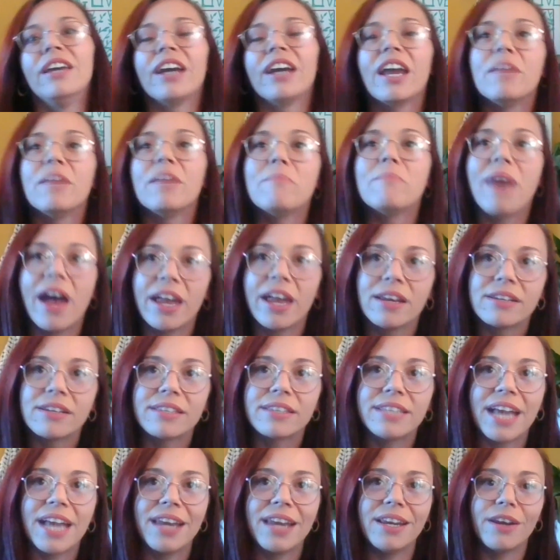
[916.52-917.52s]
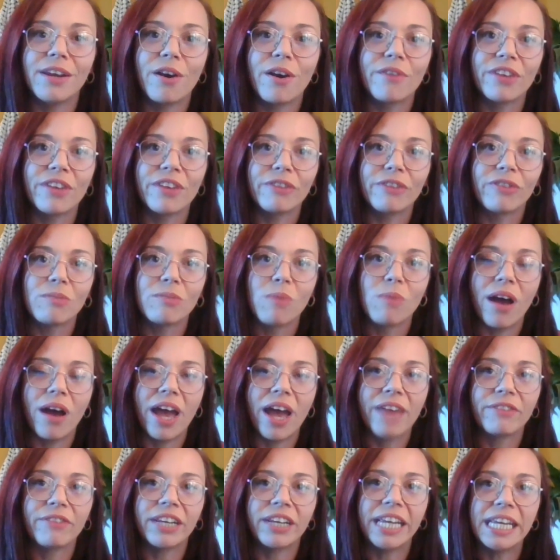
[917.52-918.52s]
kind of my understanding of it from what
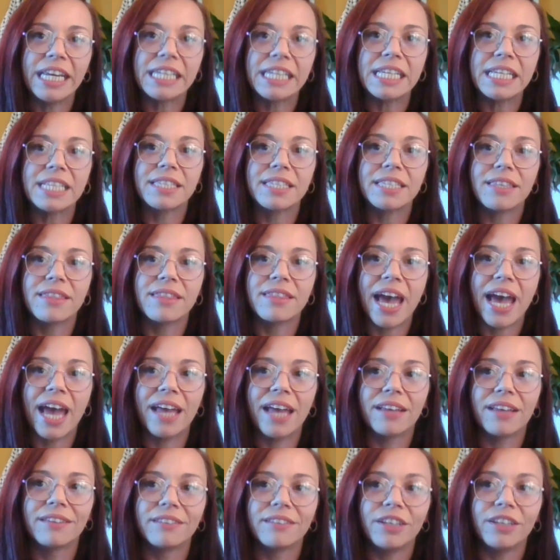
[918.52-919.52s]
I've gleaned is that,